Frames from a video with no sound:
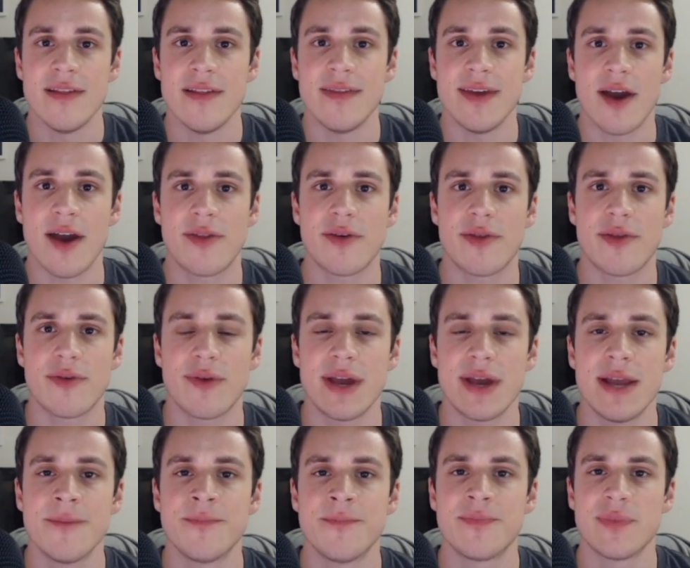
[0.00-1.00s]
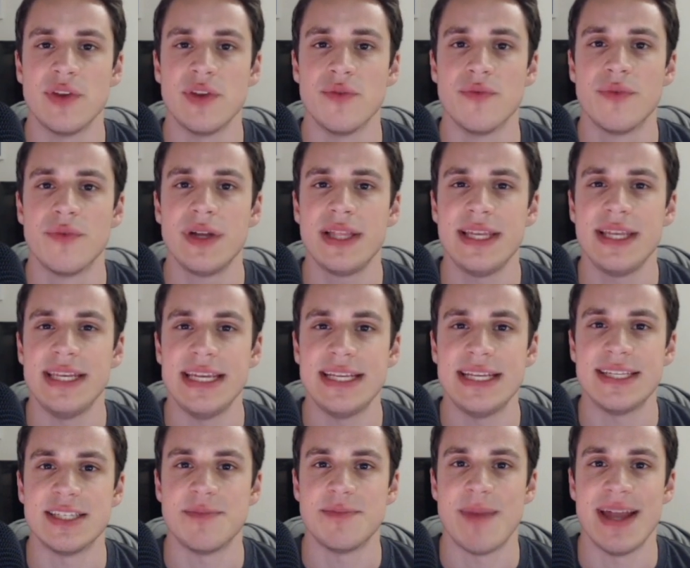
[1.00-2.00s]
The other three, you really need
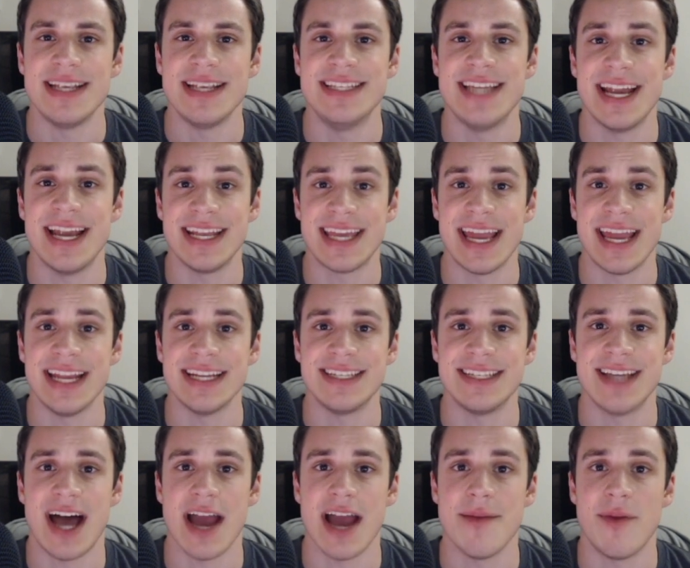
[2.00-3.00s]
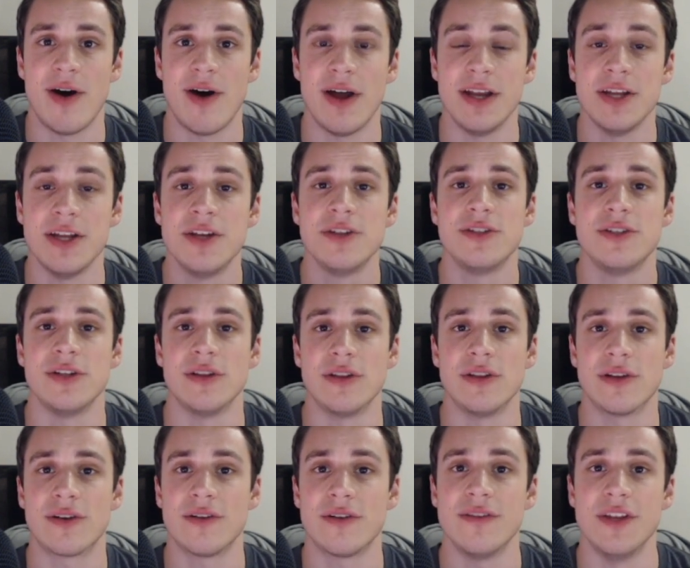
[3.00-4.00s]
to spend dedicated time on to
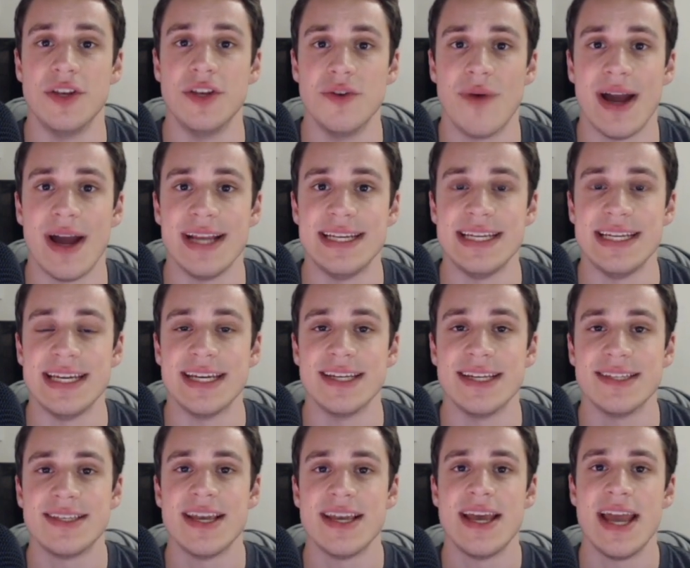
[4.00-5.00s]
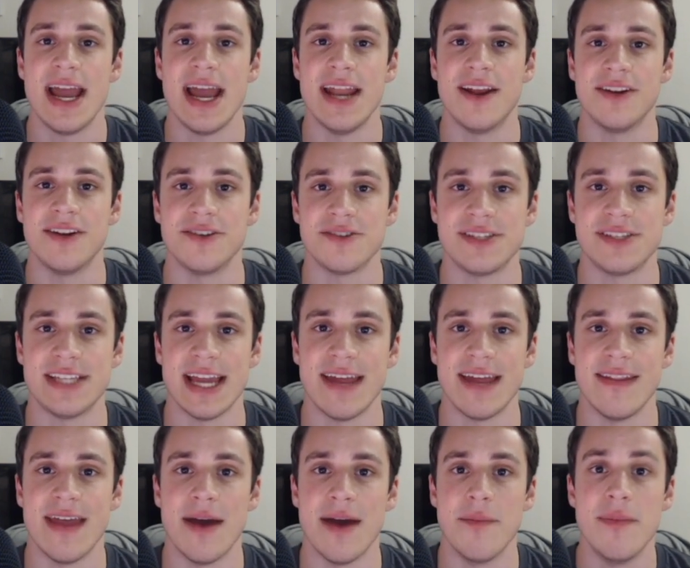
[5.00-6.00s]
learn the new ideas and
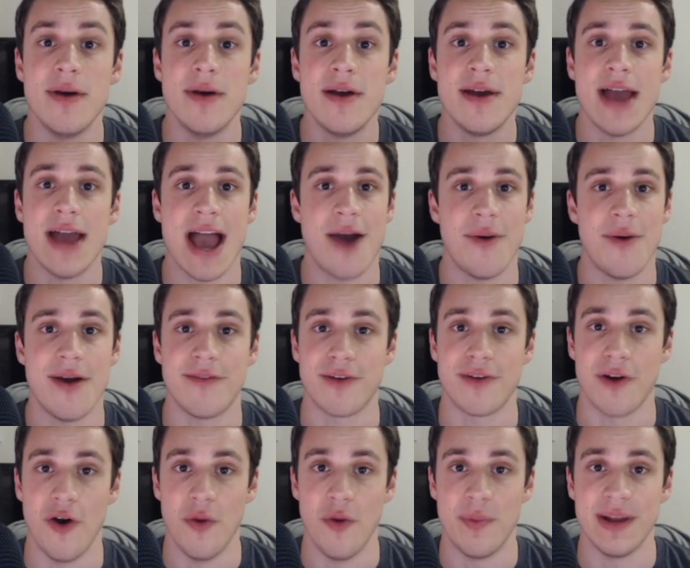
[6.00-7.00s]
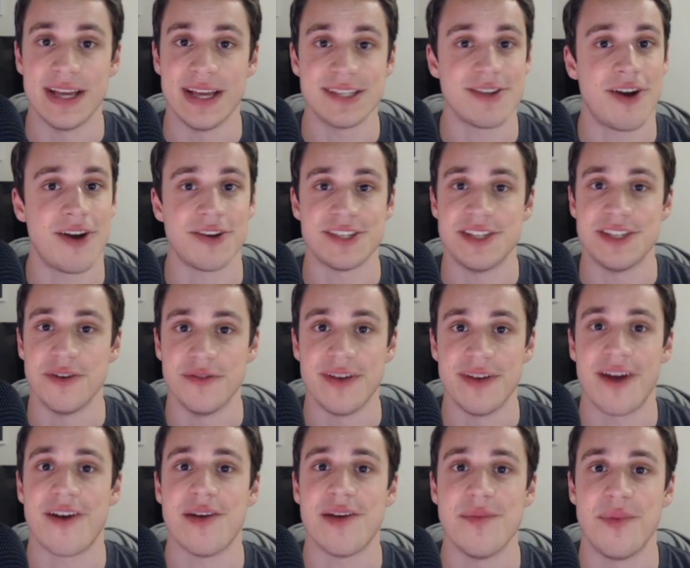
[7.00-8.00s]
understand them. However, openings are still
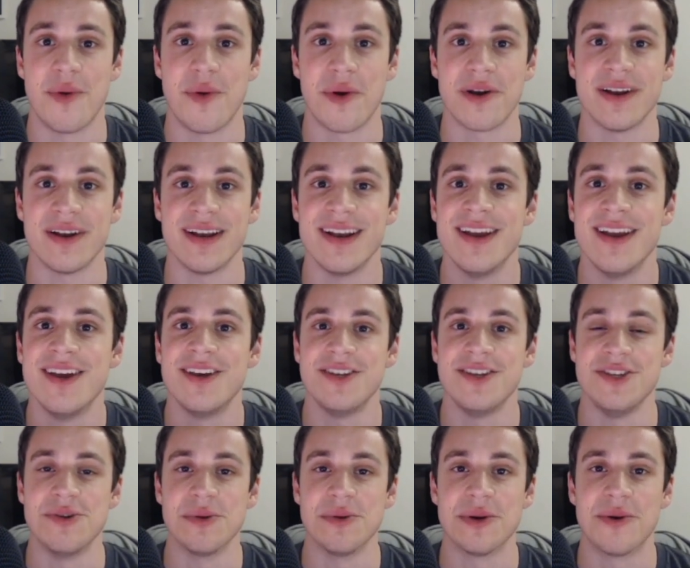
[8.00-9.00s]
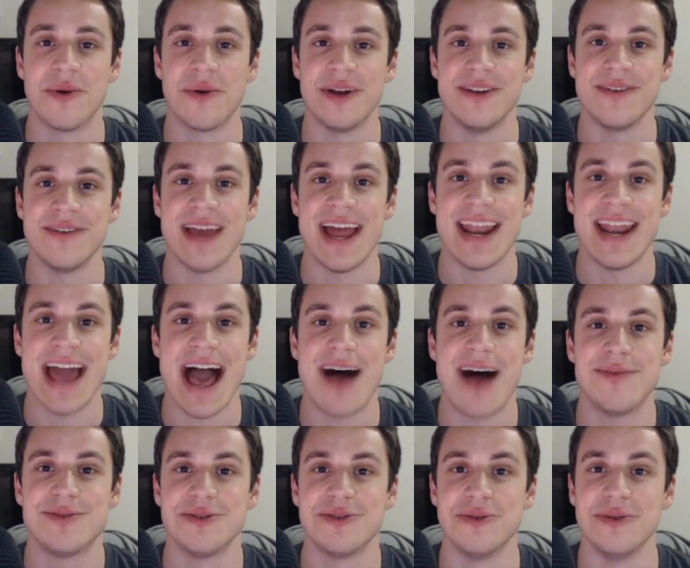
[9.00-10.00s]
very important. You're going to get
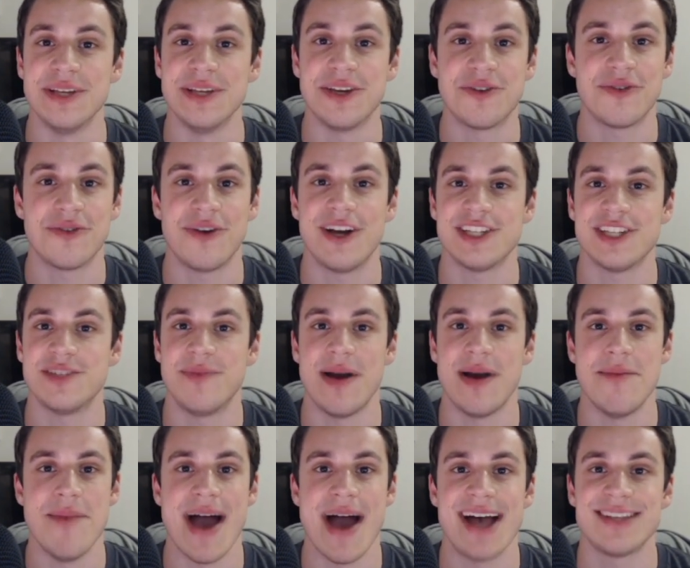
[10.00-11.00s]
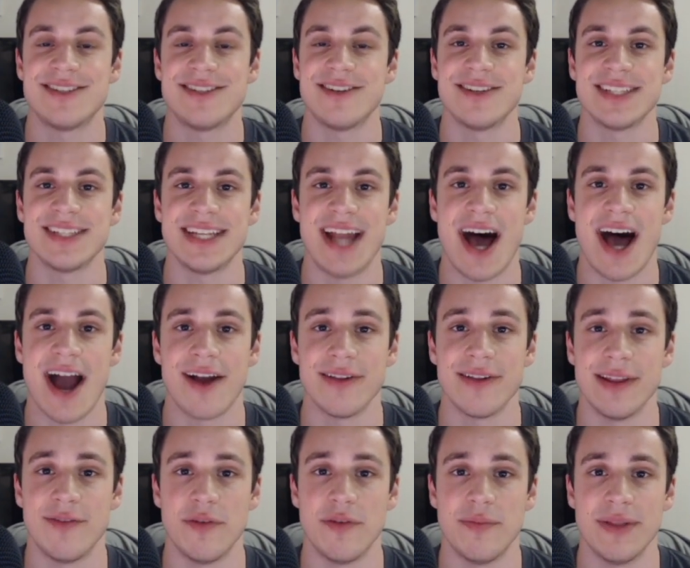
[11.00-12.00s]
absolutely crushed by masters and higher
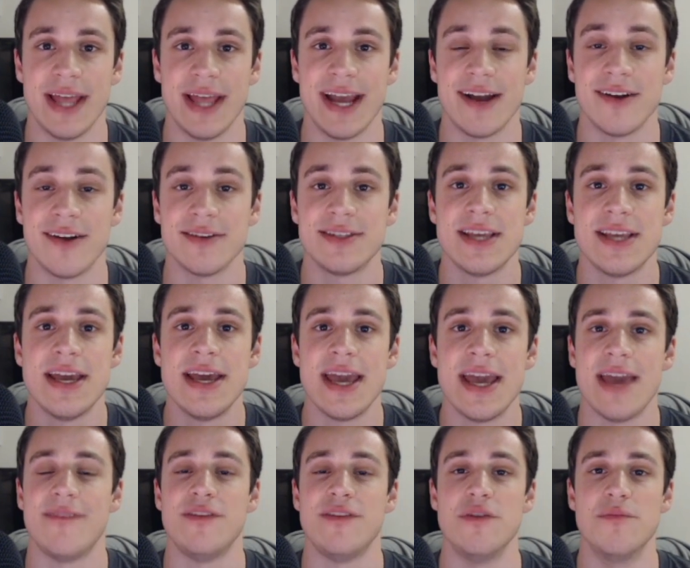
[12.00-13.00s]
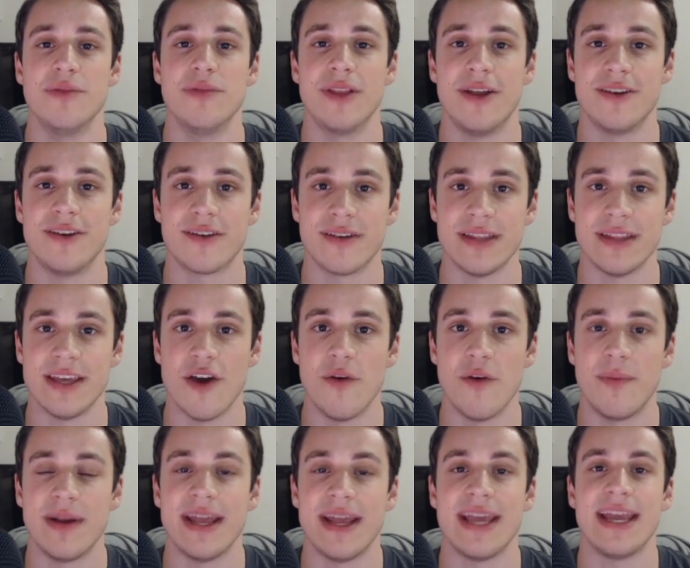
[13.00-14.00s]
level players if you blunder in the
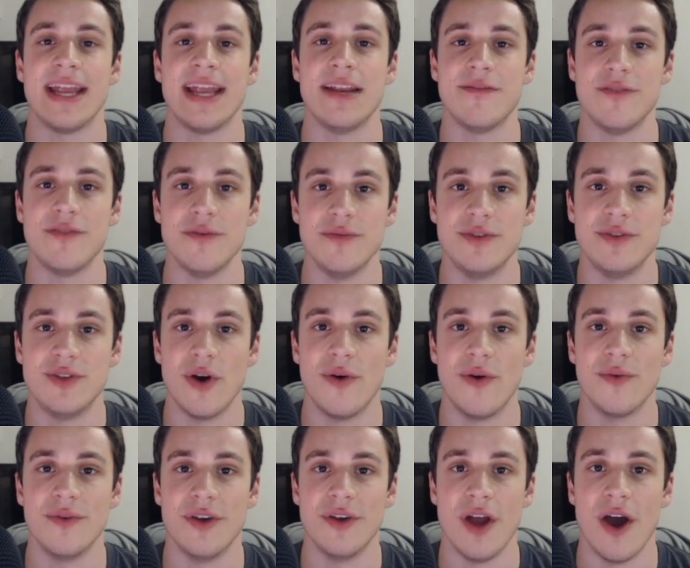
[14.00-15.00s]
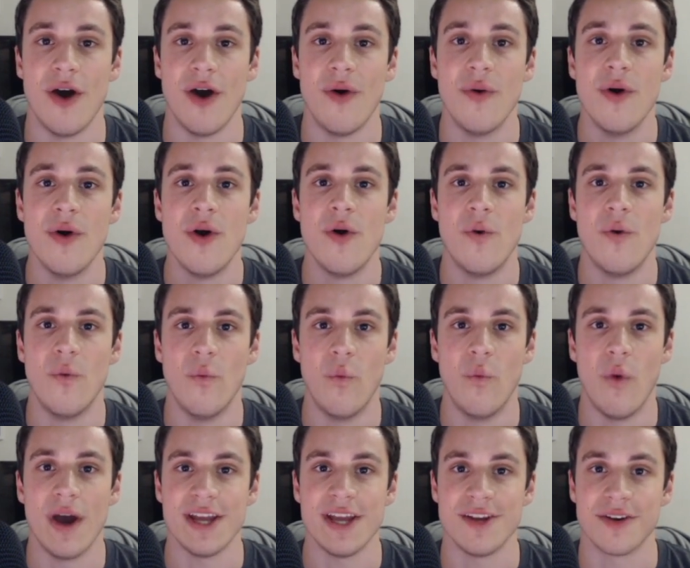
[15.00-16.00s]
opening and if you don't know
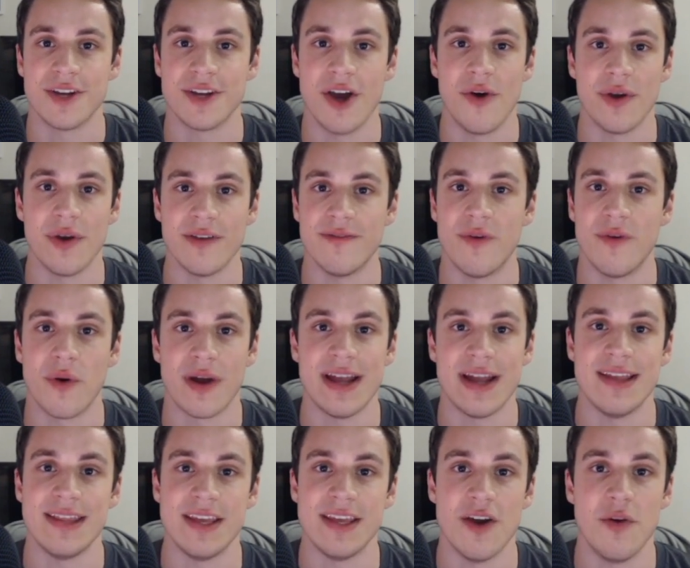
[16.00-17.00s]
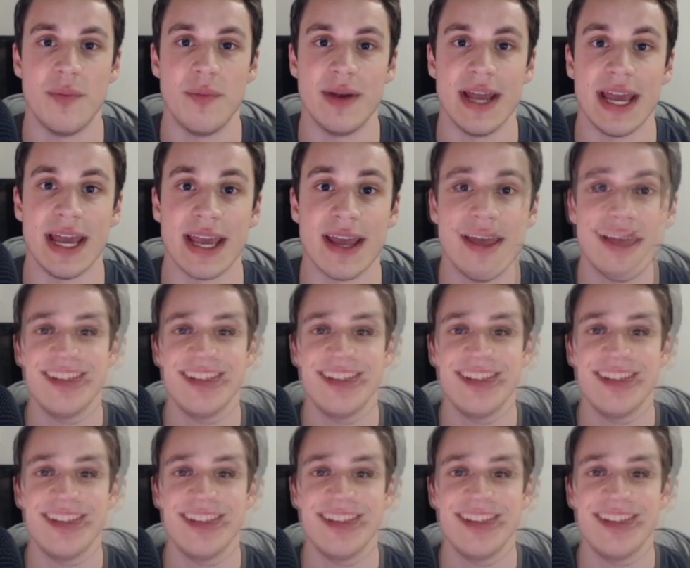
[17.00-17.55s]
what you're going for in the opening.